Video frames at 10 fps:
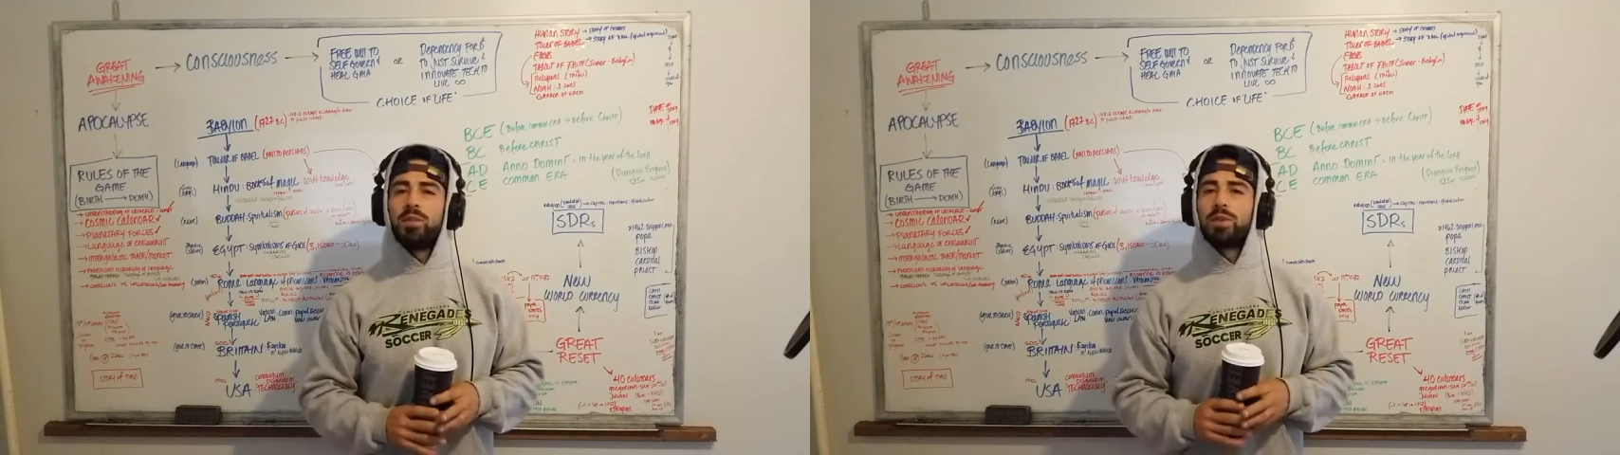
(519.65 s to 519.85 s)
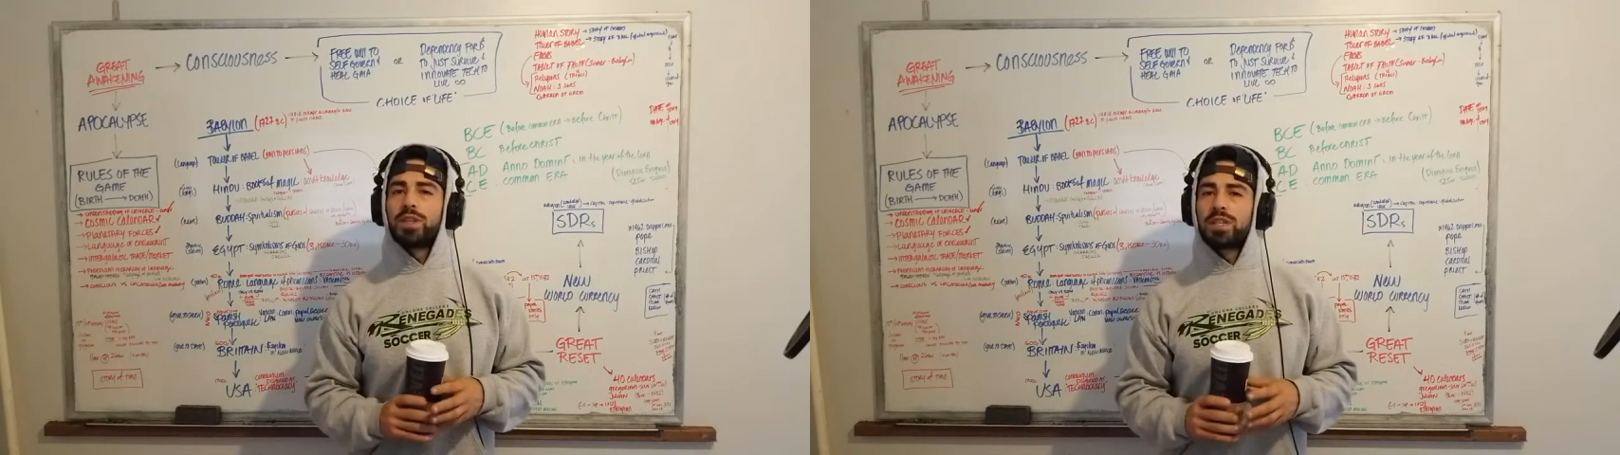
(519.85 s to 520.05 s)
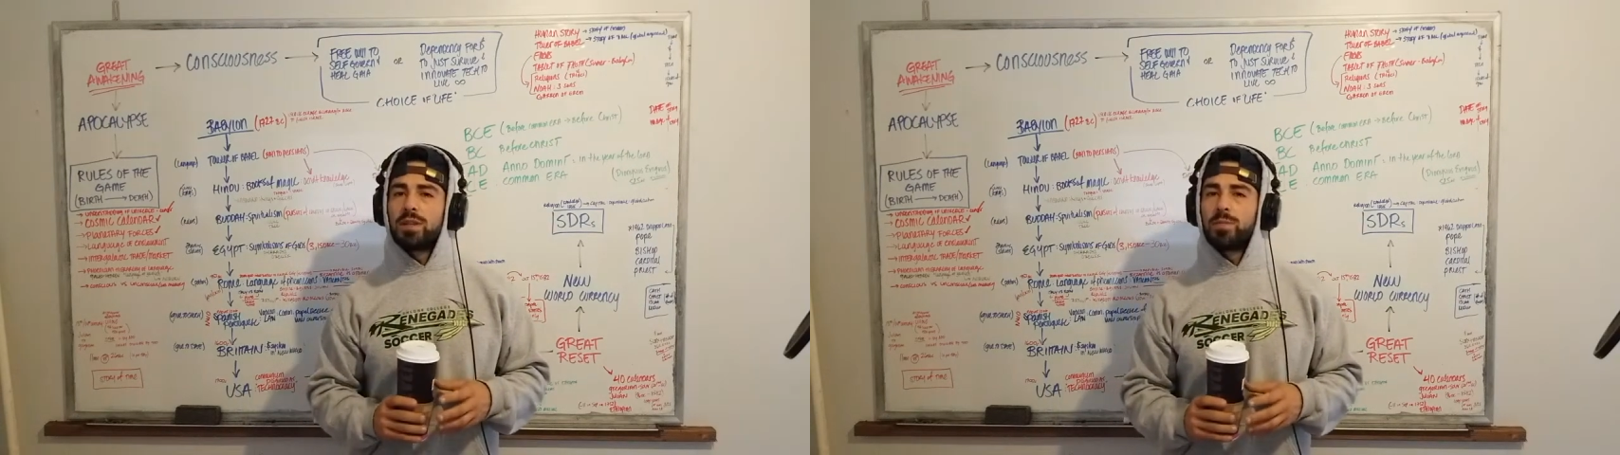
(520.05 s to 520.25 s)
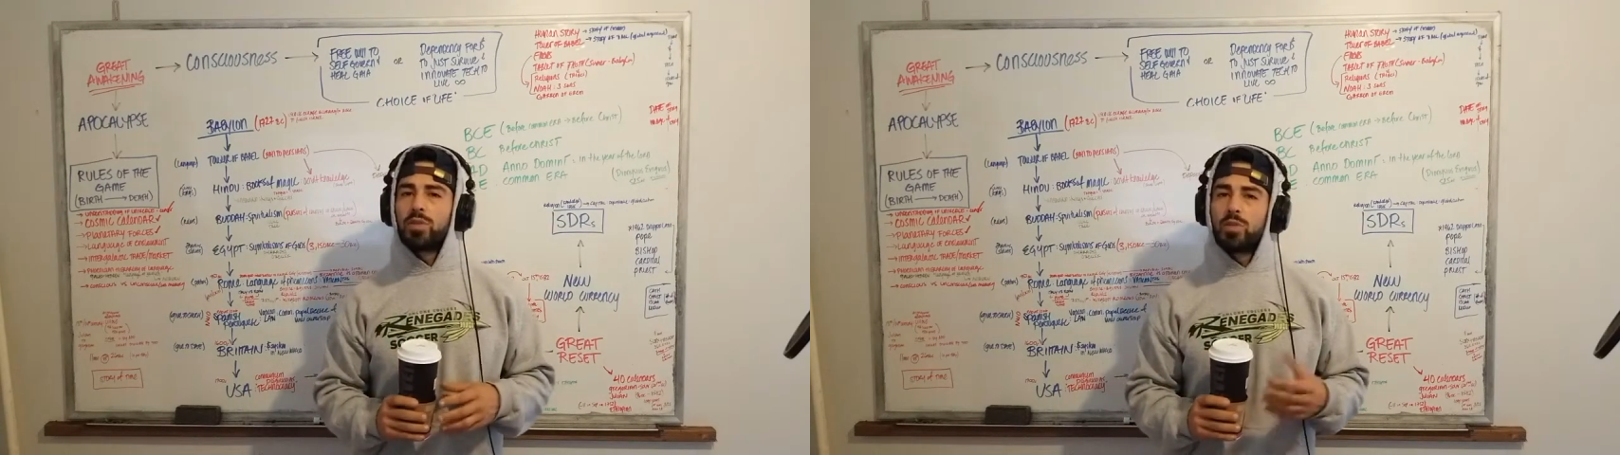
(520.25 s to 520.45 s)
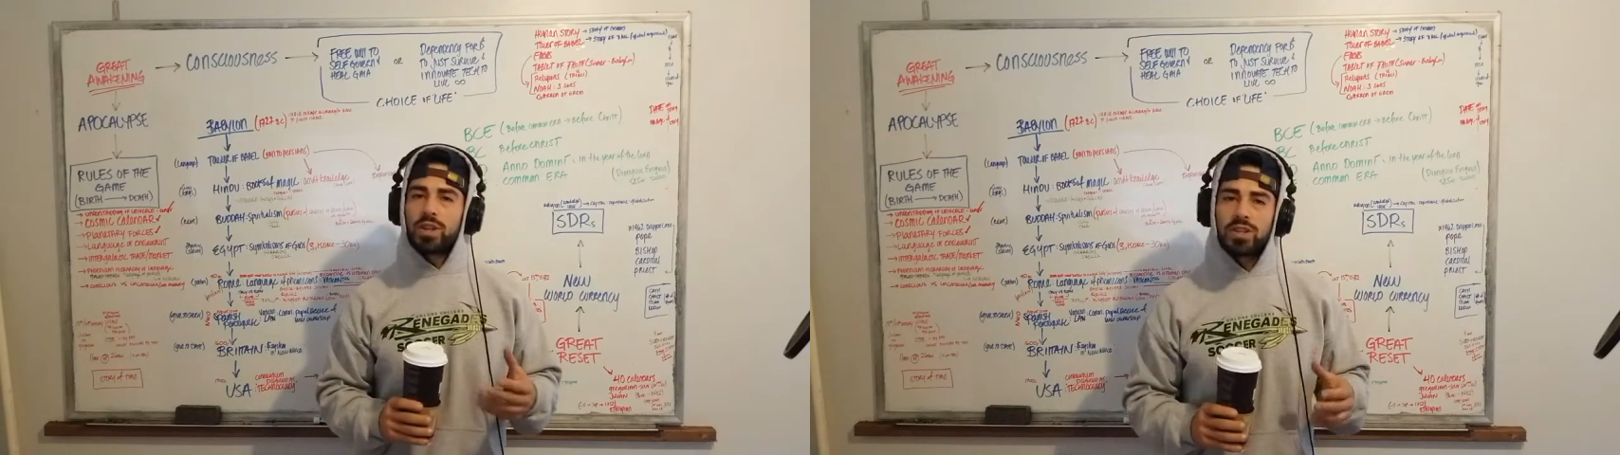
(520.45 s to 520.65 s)
with a simple
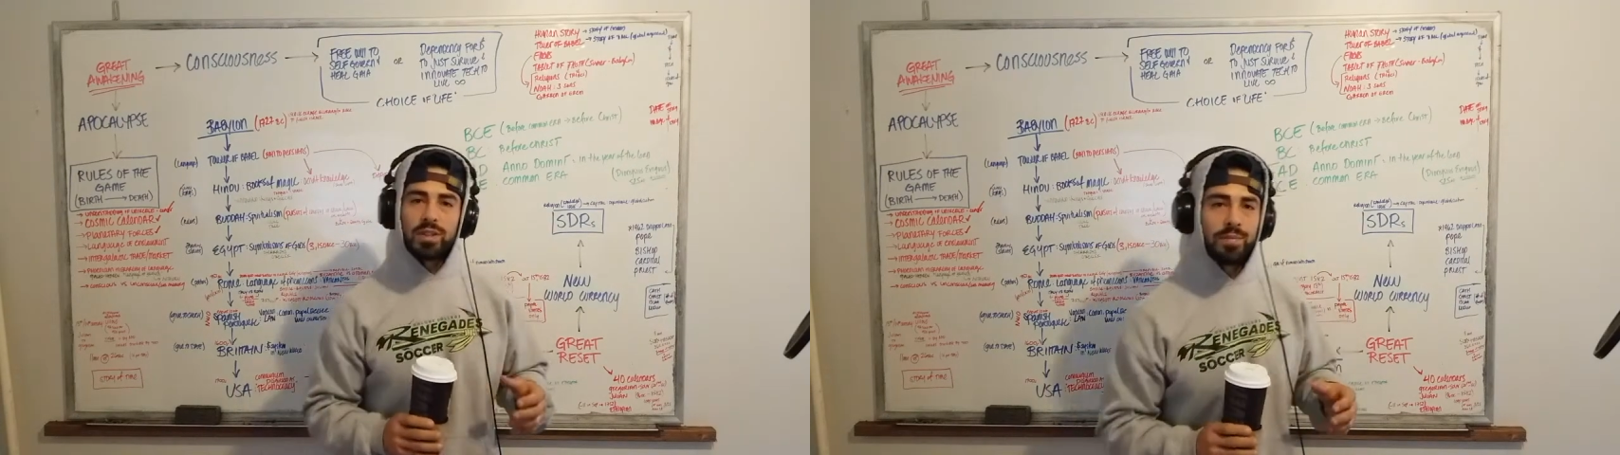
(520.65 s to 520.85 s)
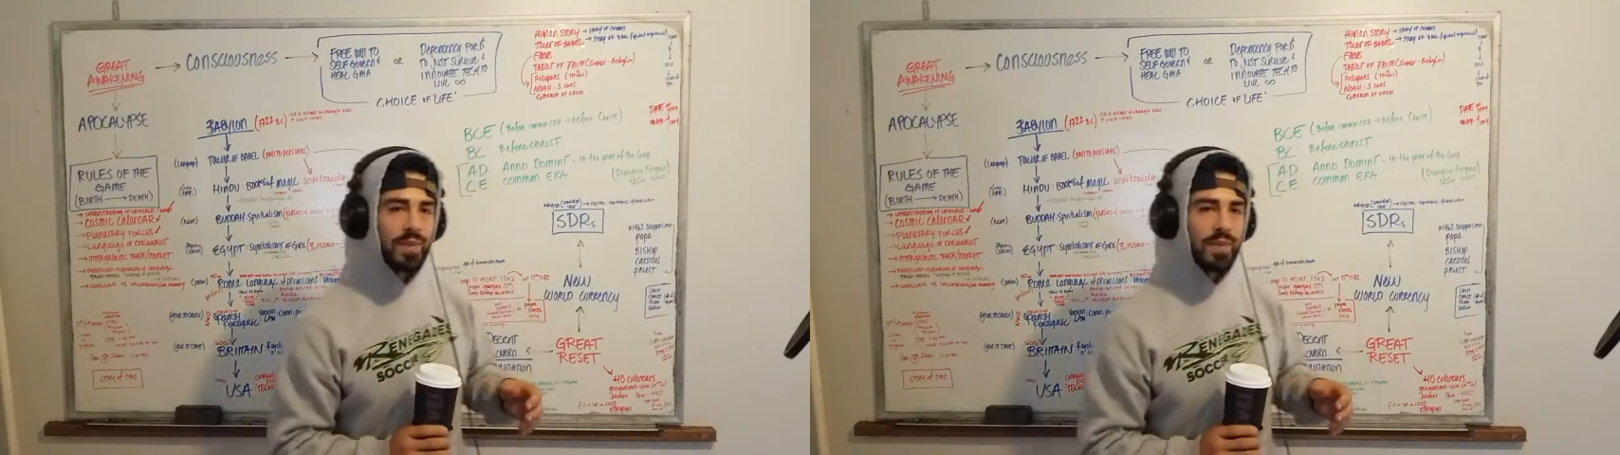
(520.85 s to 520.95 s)
question, all